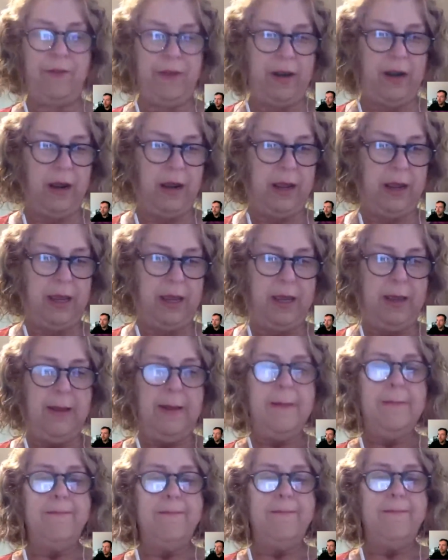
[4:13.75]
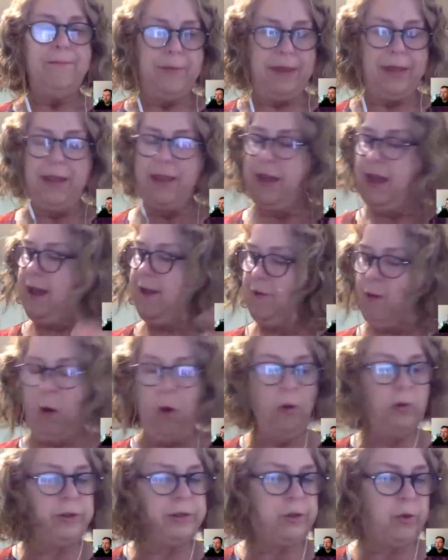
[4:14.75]
And I have a
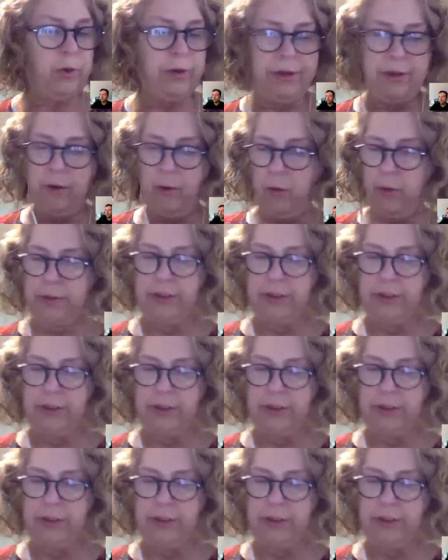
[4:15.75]
whole story there,